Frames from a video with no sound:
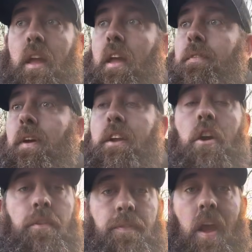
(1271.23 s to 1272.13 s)
If I
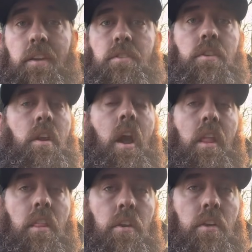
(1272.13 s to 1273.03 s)
go faster, I
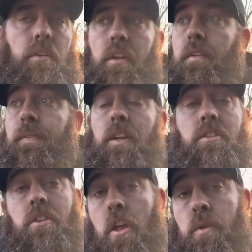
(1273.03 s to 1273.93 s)
learned. If I
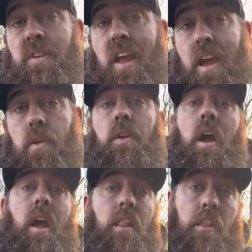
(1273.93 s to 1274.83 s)
slowed down,
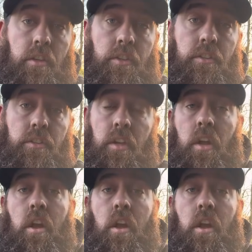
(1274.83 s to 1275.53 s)
I learned.